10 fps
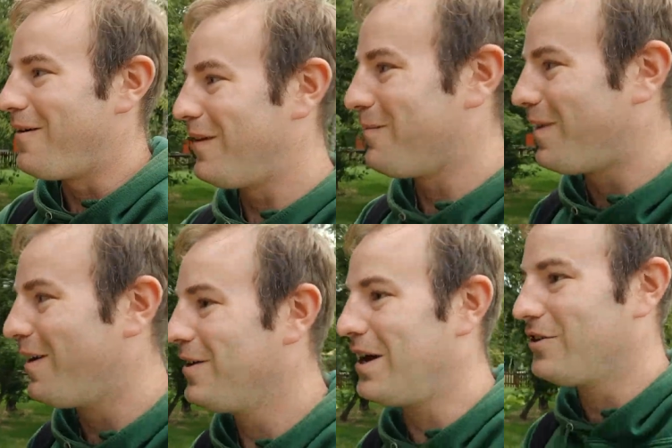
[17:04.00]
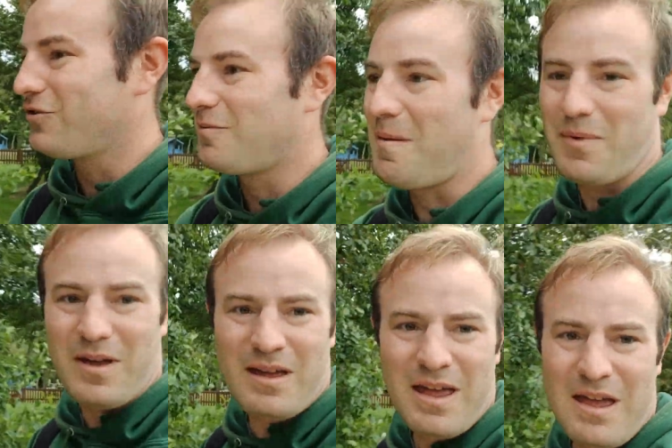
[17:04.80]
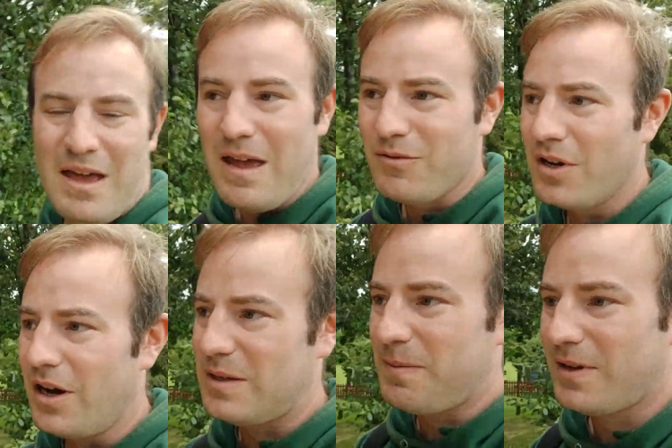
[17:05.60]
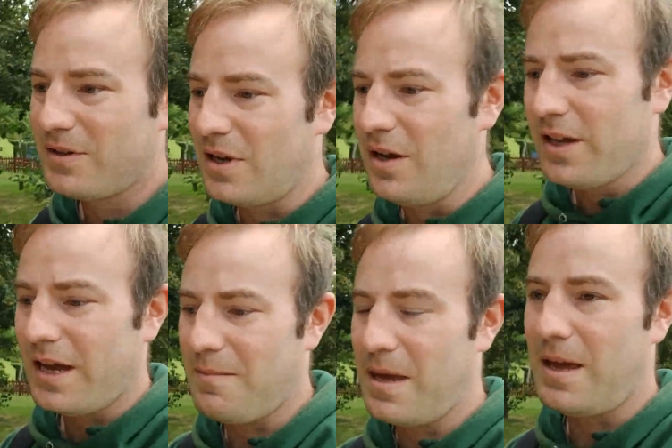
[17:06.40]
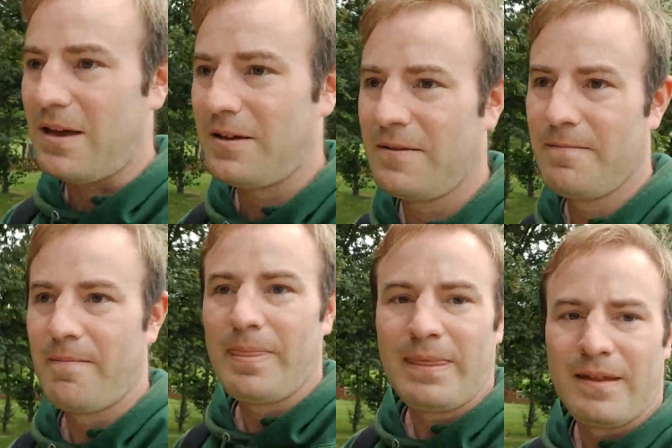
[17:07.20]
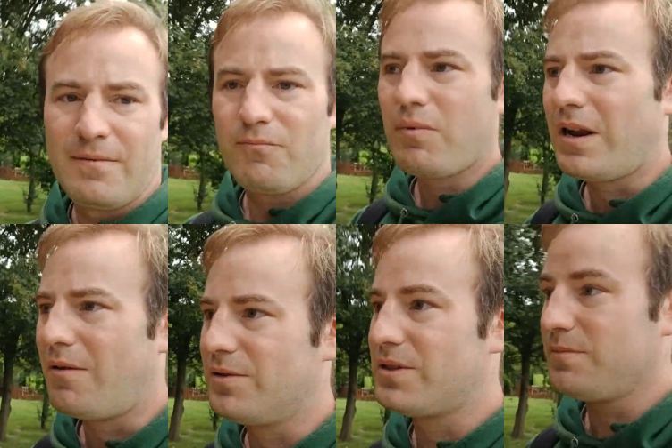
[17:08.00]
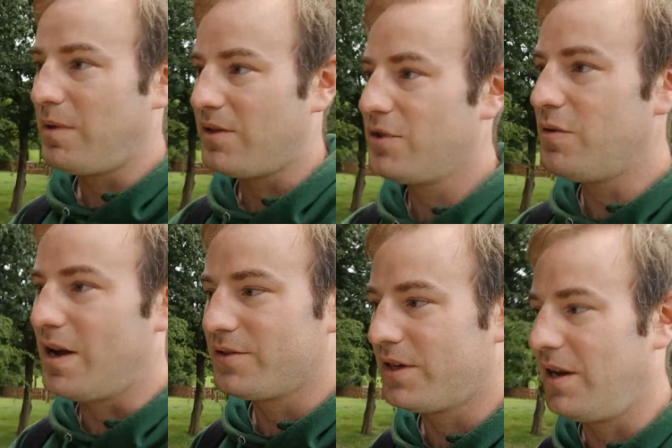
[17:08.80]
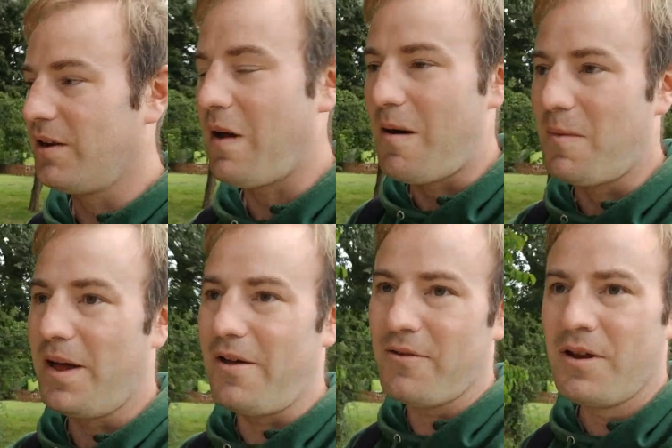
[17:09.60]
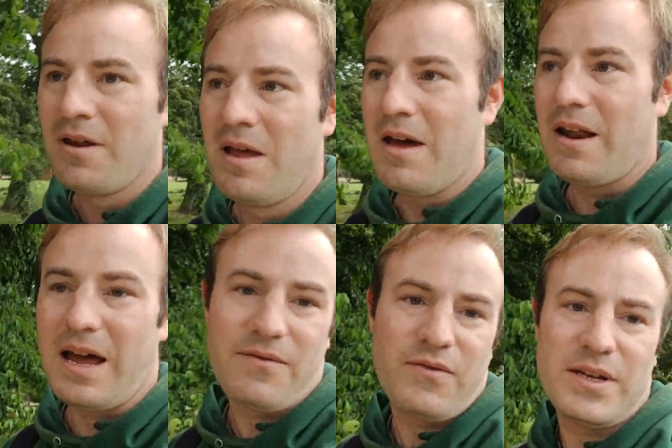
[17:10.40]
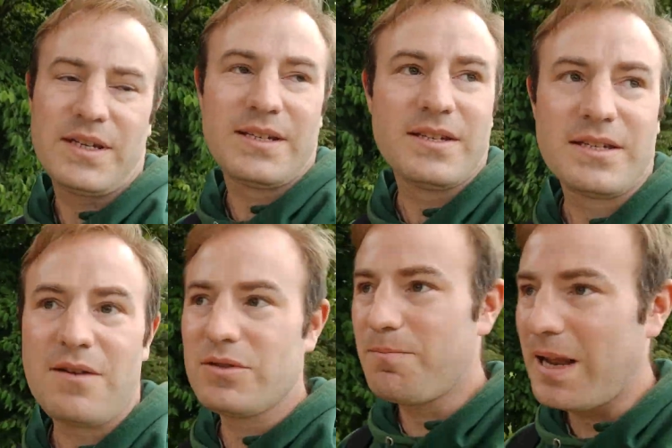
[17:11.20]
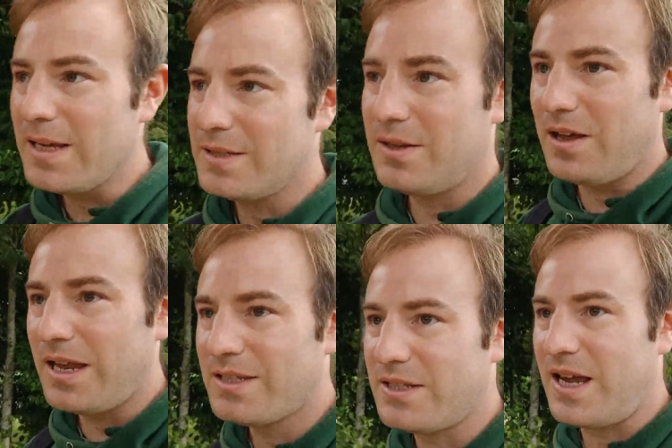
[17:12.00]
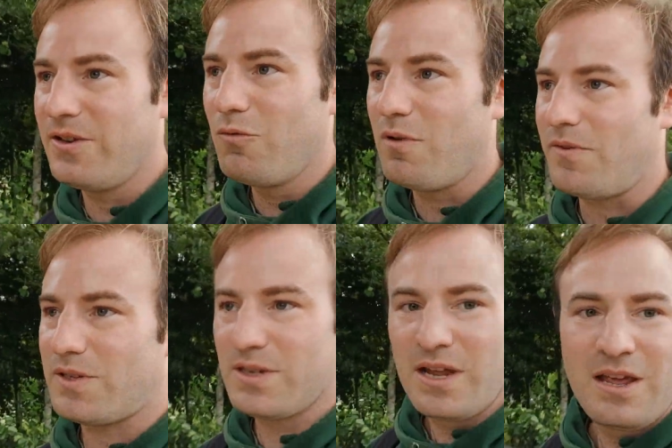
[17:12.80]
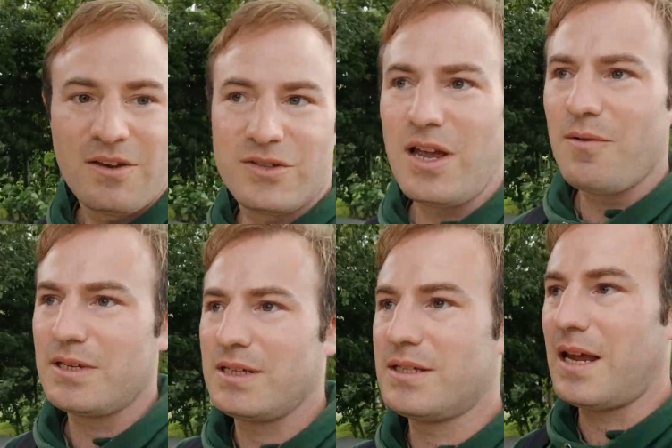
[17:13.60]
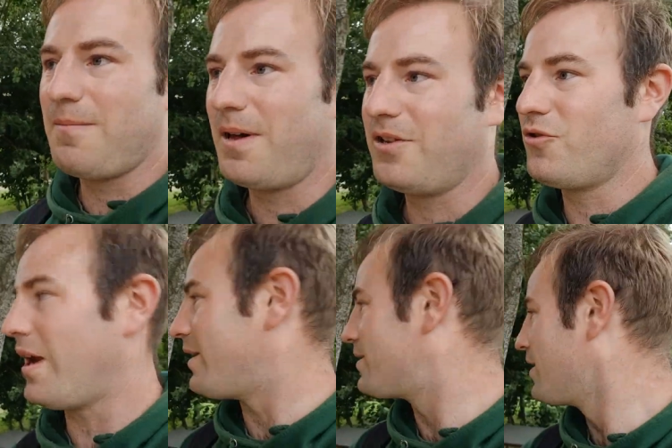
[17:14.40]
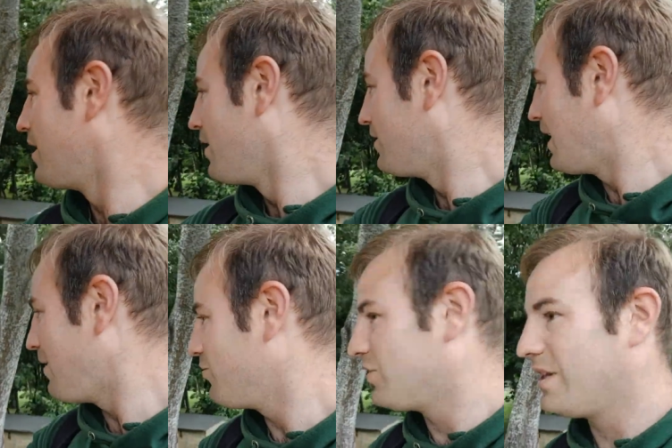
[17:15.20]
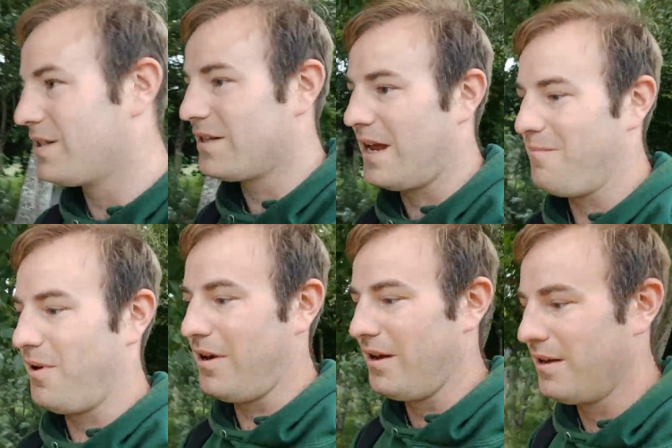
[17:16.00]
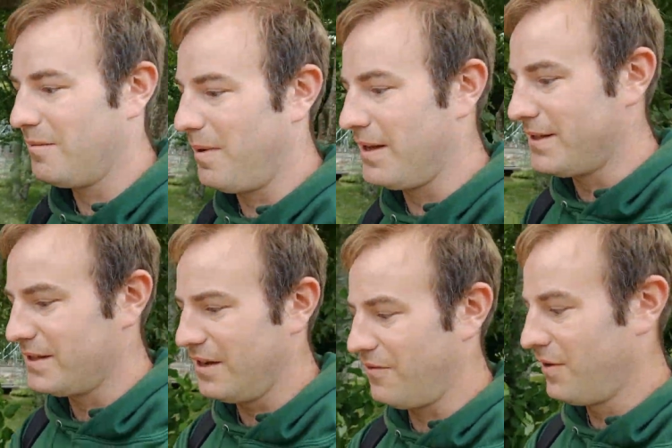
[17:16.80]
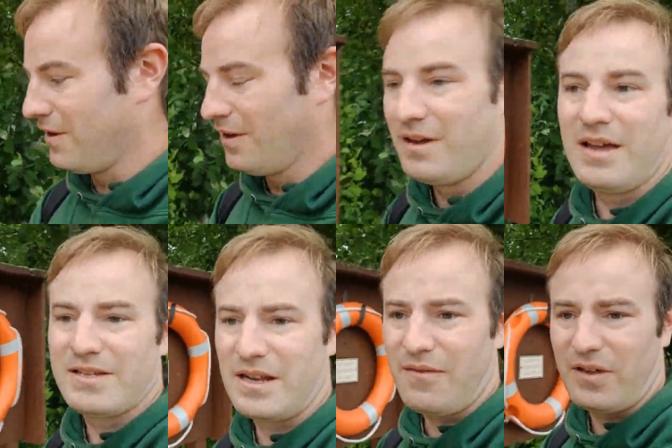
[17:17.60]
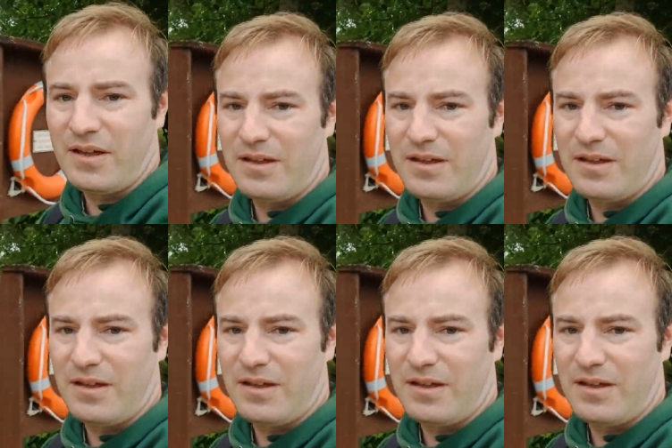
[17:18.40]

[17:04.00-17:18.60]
thing, but I, I just remember it was nice because I came here when I was yeah, too young to kind of go out on my own. And I had three sisters, and it was a place that entertained all of us because I was entertained by the trains. They were just entertained by the place itself. There's another,